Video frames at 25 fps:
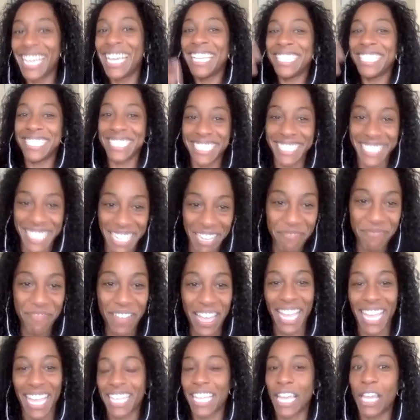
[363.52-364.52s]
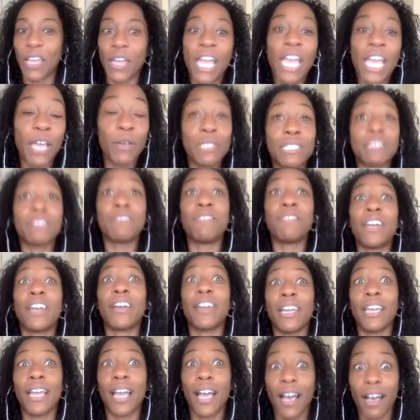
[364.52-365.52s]
just get back. It was a
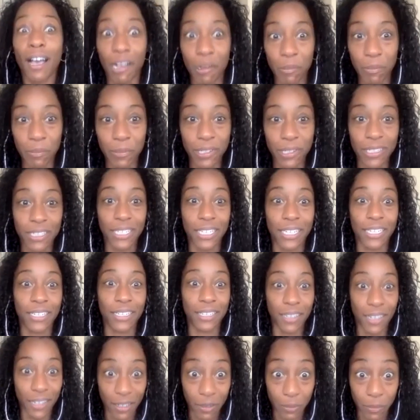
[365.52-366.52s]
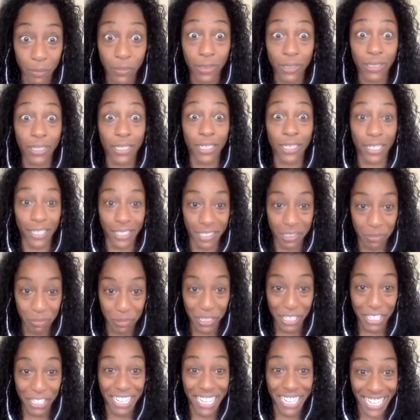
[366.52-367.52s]
very humbling
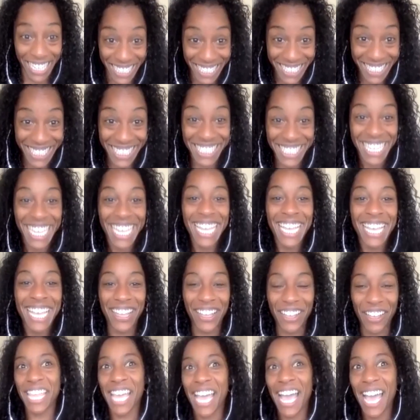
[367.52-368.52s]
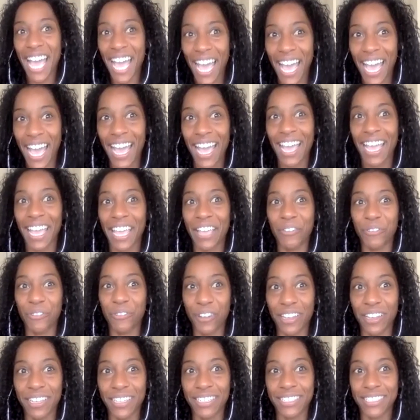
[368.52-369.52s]
experience. High
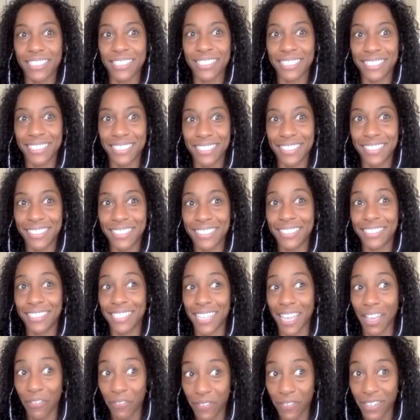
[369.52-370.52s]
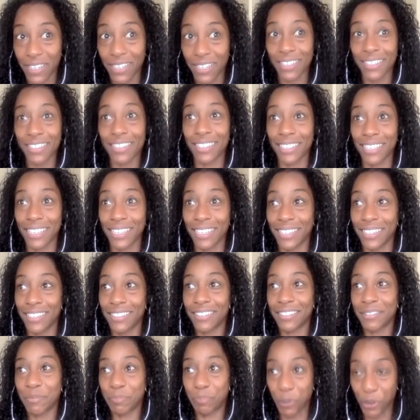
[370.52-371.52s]
was definitely
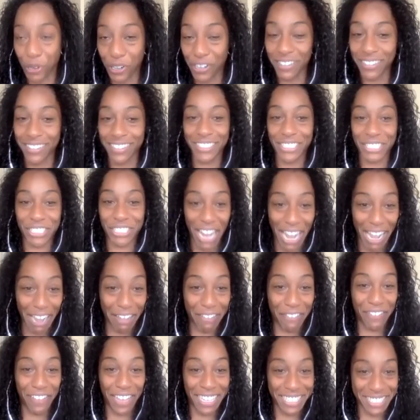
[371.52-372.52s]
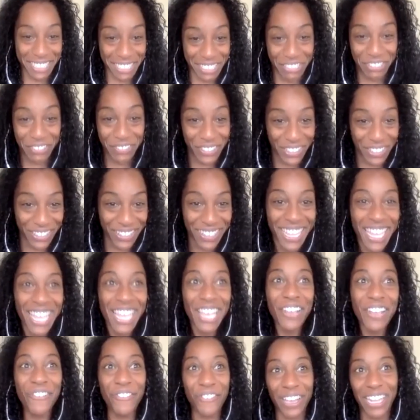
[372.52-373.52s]
Portland Track Festival
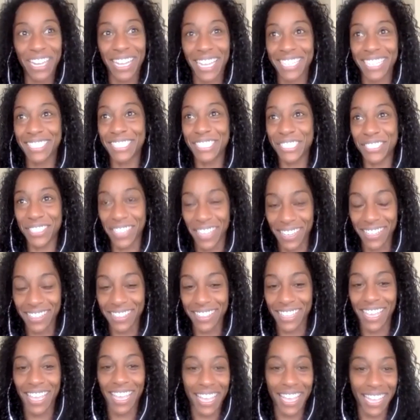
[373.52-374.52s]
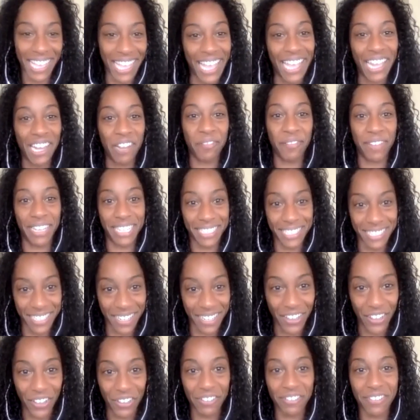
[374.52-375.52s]
when I shocked the heck out of
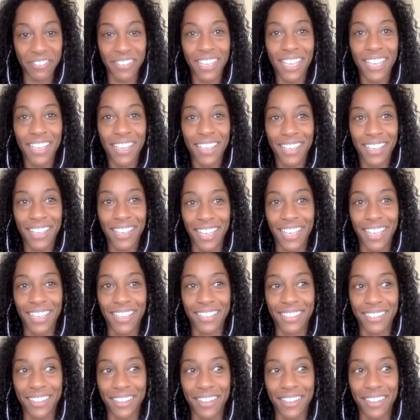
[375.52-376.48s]
myself. And